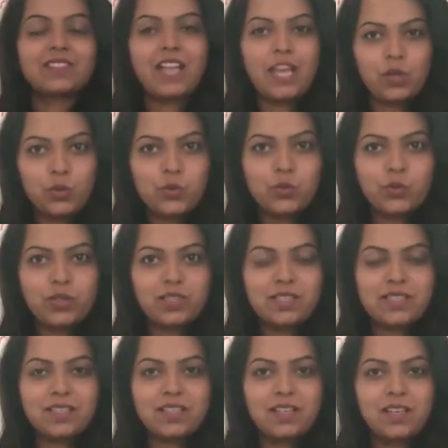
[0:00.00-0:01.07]
Hello
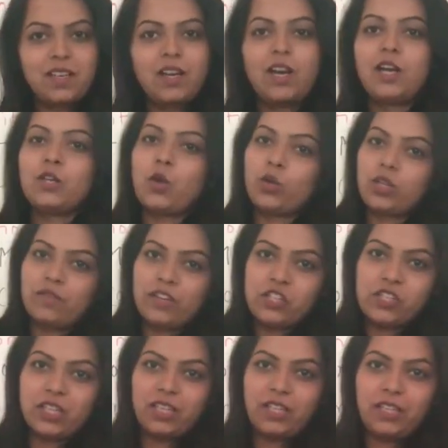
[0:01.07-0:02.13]
students, Dr.
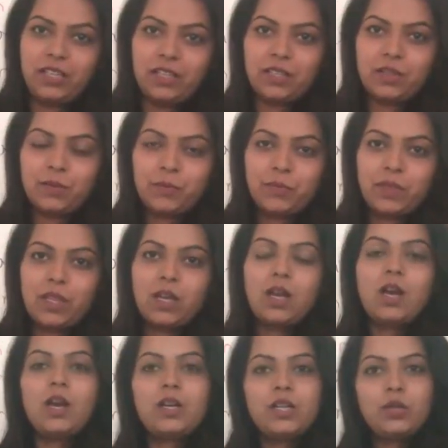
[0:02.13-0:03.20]
Vaishali here.
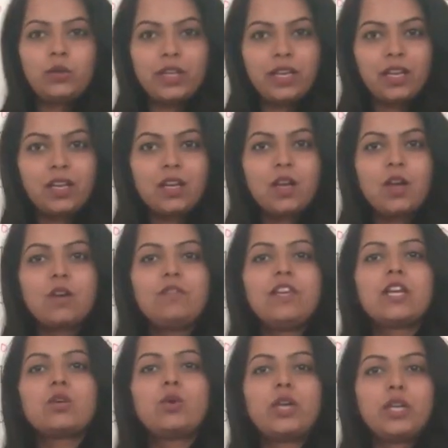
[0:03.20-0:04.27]
Today we
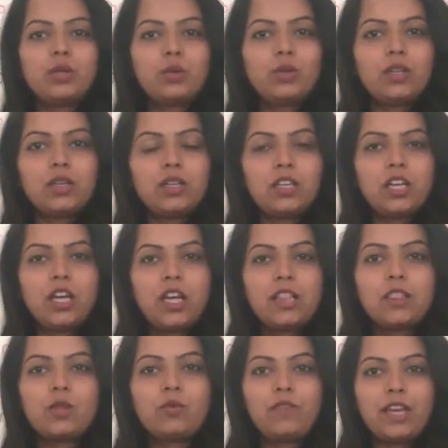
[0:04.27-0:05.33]
are going to learn
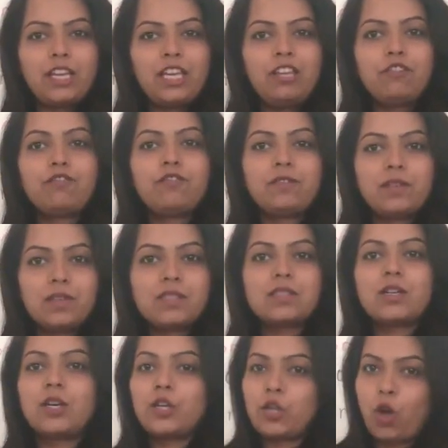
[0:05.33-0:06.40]
the very first
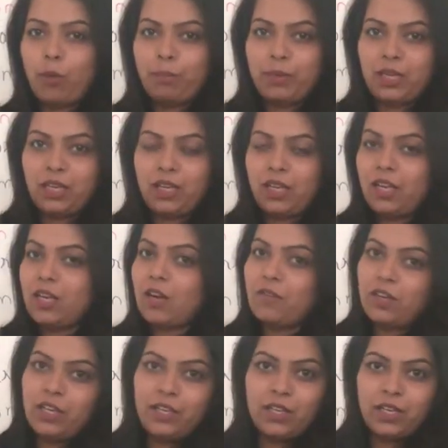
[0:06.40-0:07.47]
topic in our
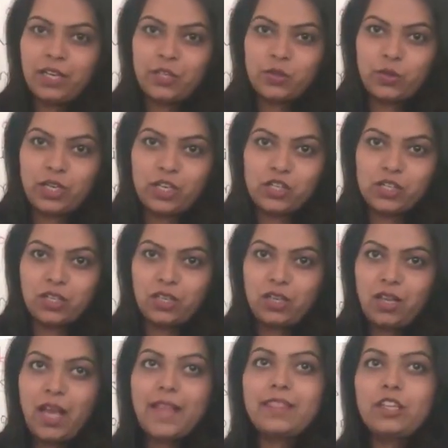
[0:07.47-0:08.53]
legal education,
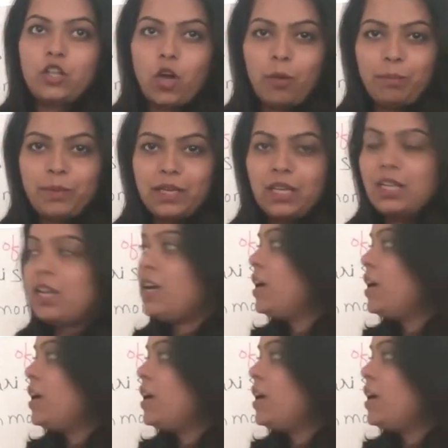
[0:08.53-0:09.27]
and the topic